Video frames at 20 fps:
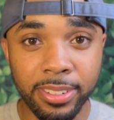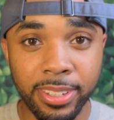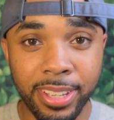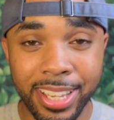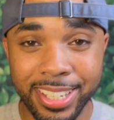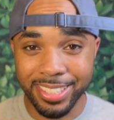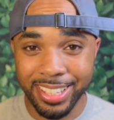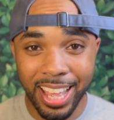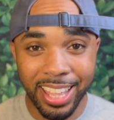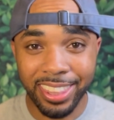
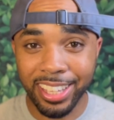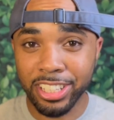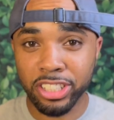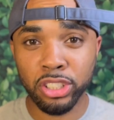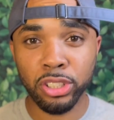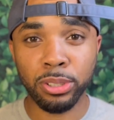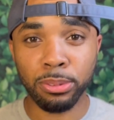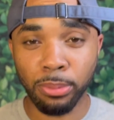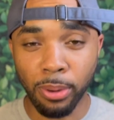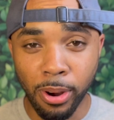It's not that
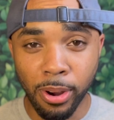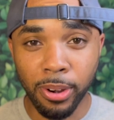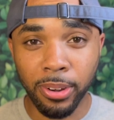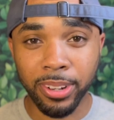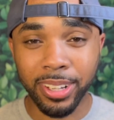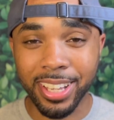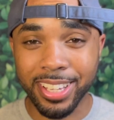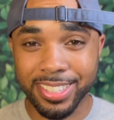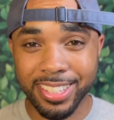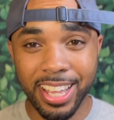you're
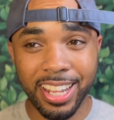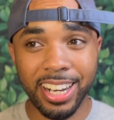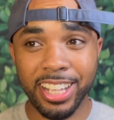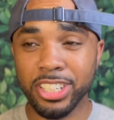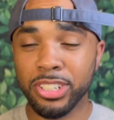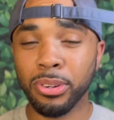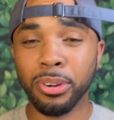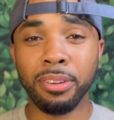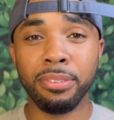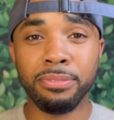wrong, it's not
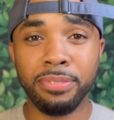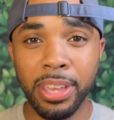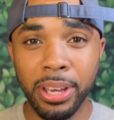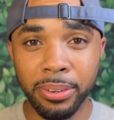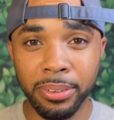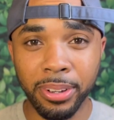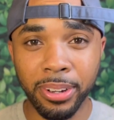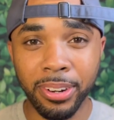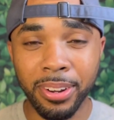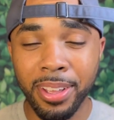that you're a
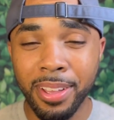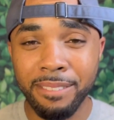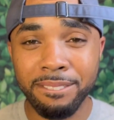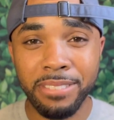failure.